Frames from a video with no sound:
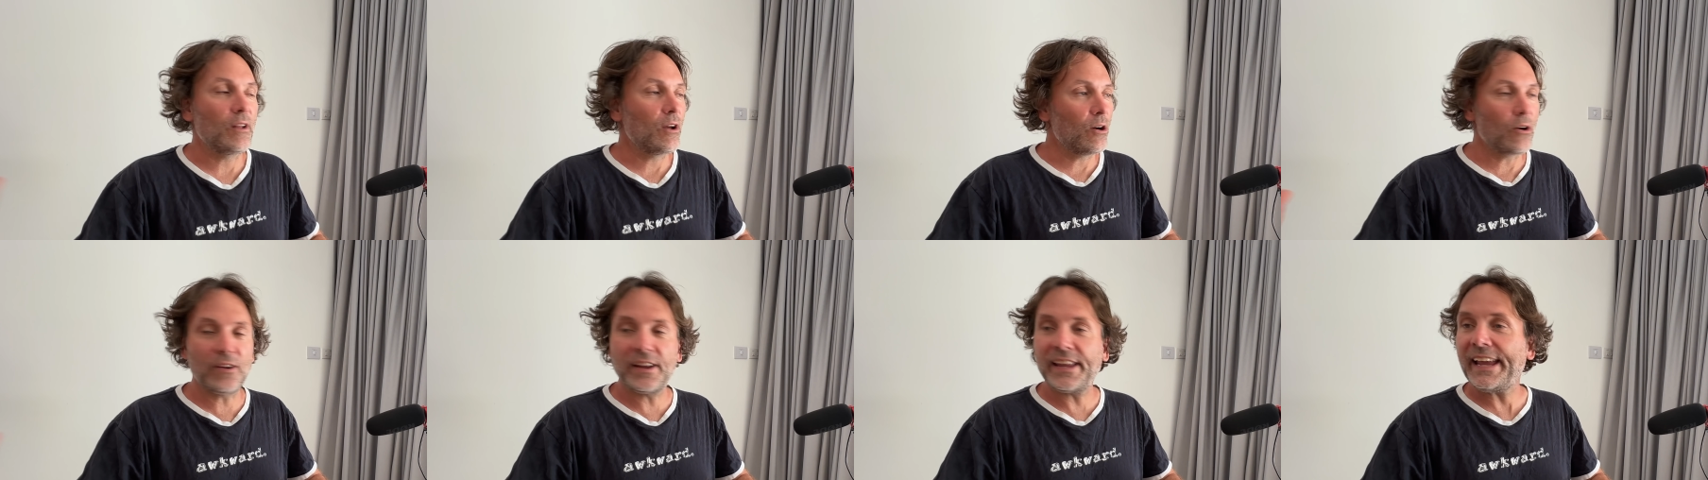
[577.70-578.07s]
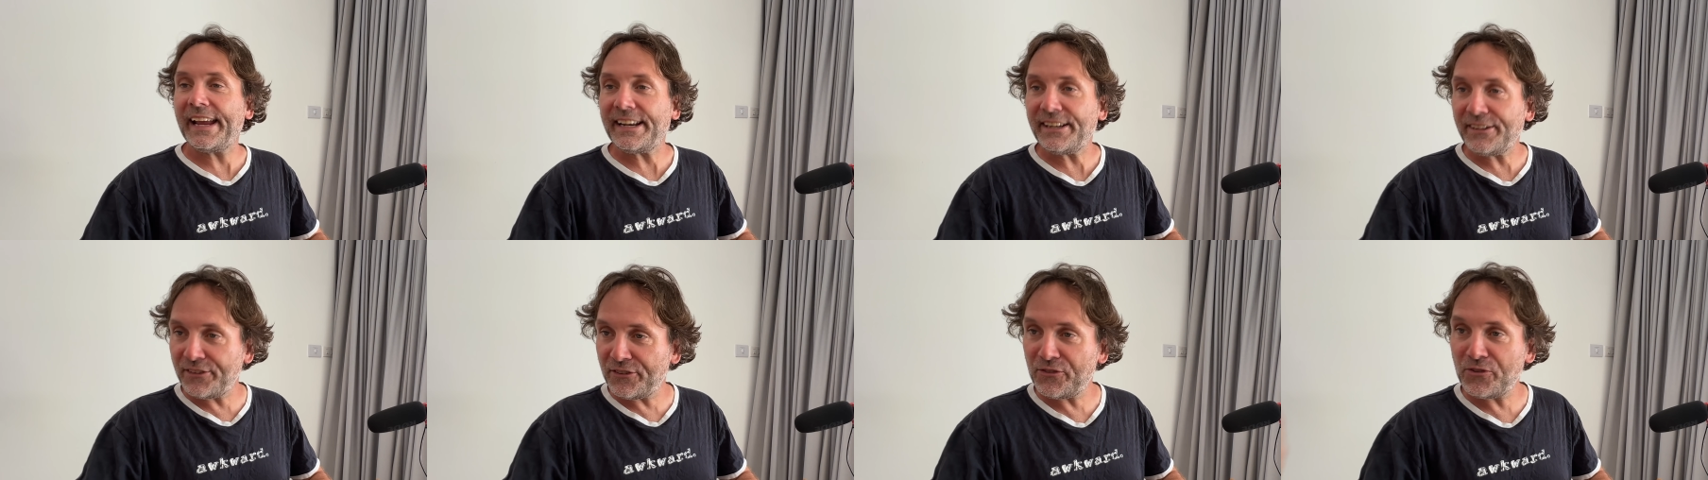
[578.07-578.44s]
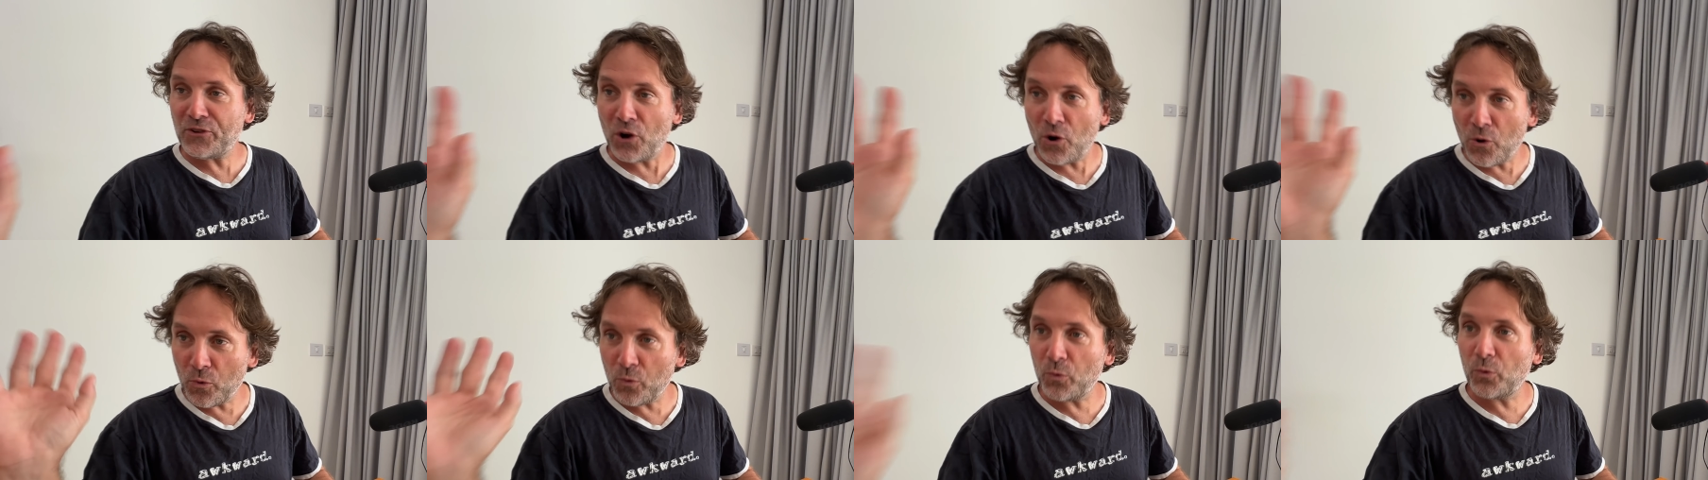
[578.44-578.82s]
Okay,
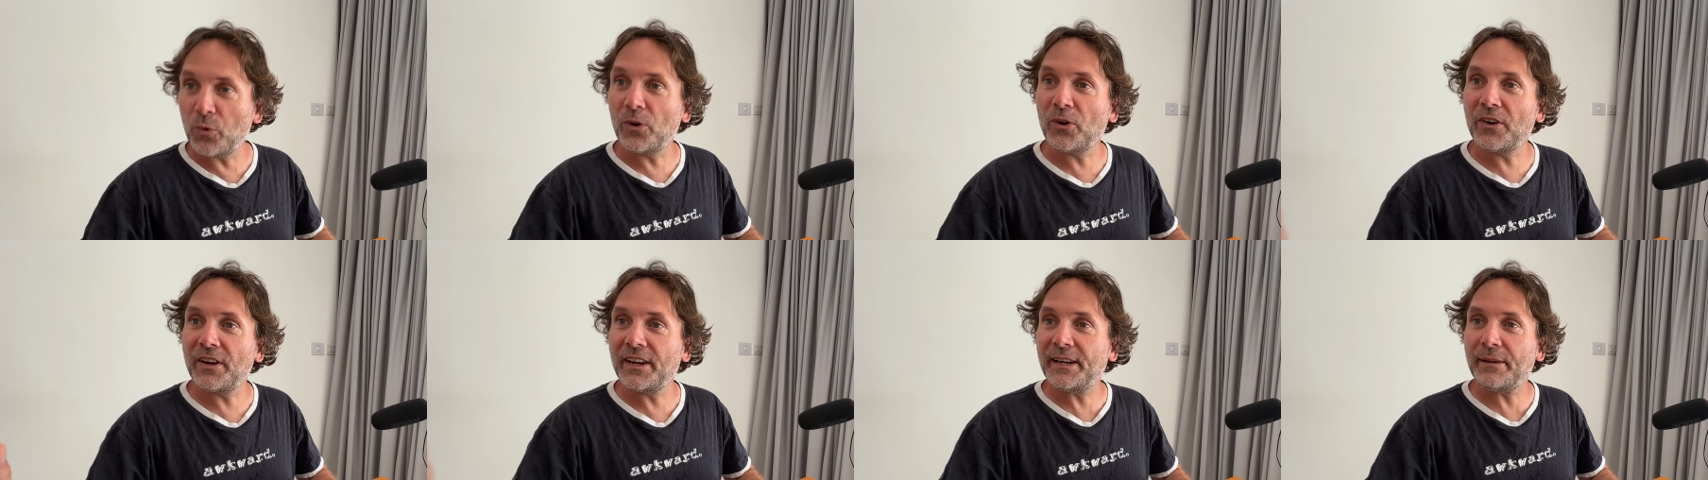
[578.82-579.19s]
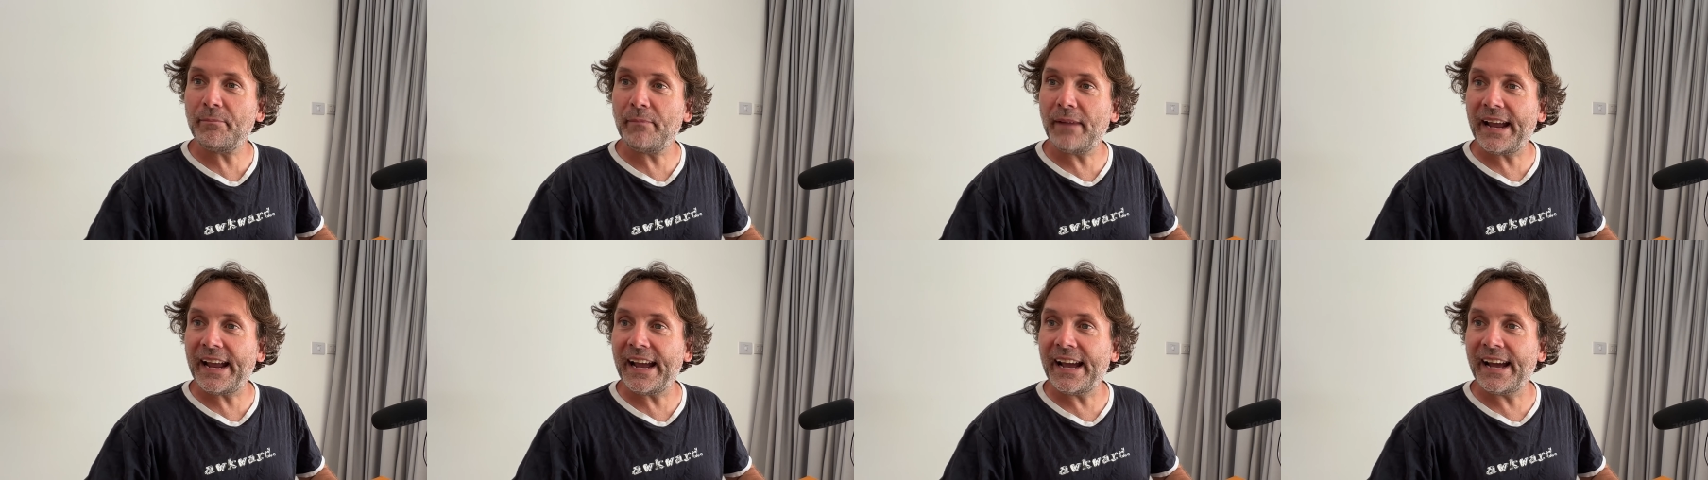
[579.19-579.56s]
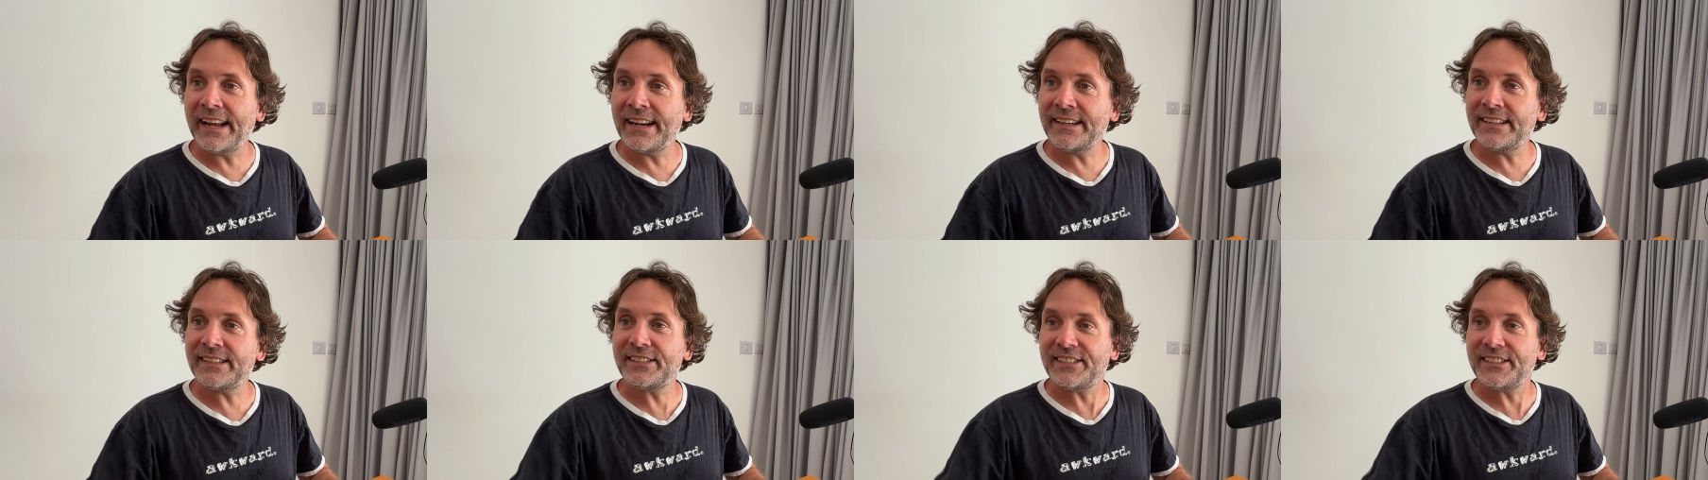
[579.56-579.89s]
don't worry, man.